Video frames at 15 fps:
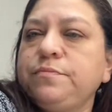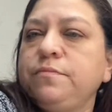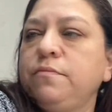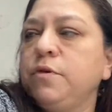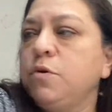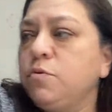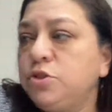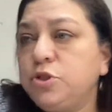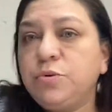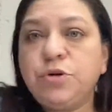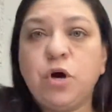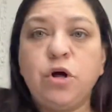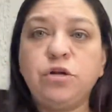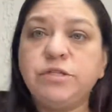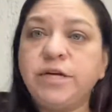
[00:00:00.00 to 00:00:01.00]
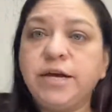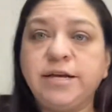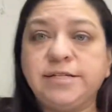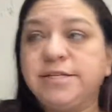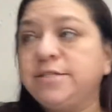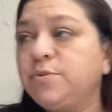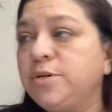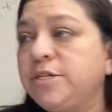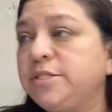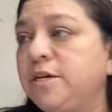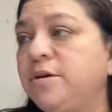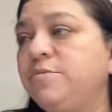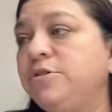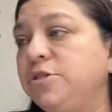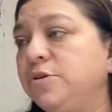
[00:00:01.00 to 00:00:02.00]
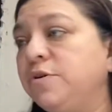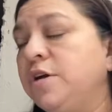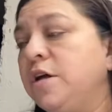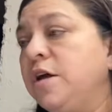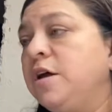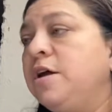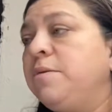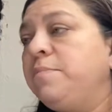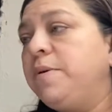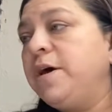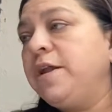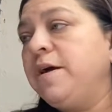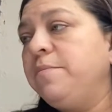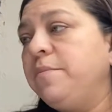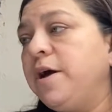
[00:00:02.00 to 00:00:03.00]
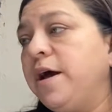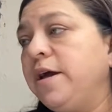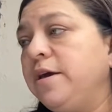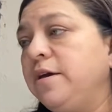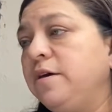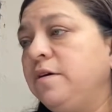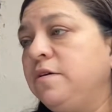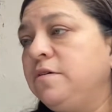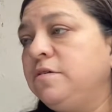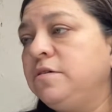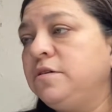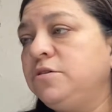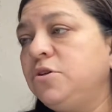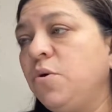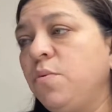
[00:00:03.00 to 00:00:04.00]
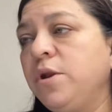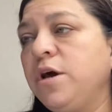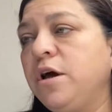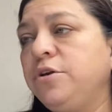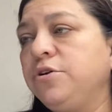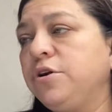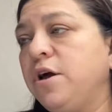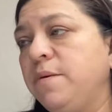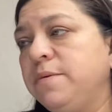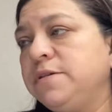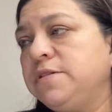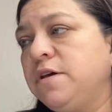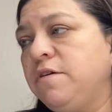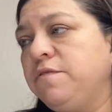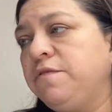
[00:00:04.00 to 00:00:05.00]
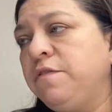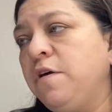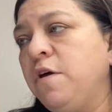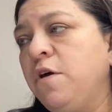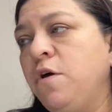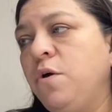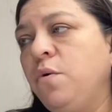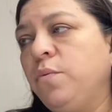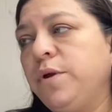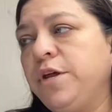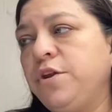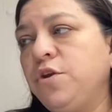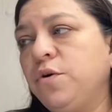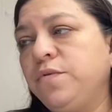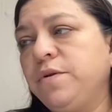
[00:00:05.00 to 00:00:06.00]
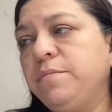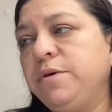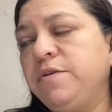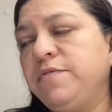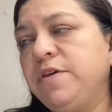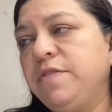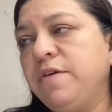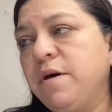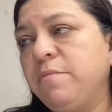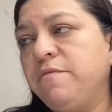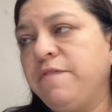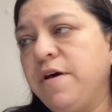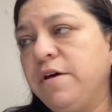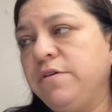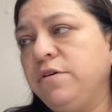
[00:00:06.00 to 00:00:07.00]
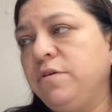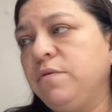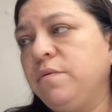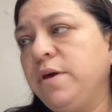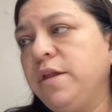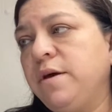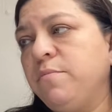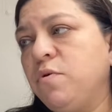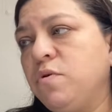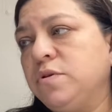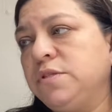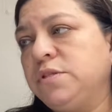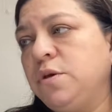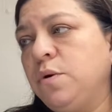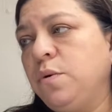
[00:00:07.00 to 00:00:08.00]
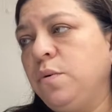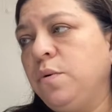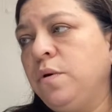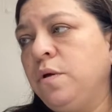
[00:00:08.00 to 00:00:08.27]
We'll do it all day, because that's what I said I would do. But I don't want to undercut myself when I know that I'm giving them value, and I'm also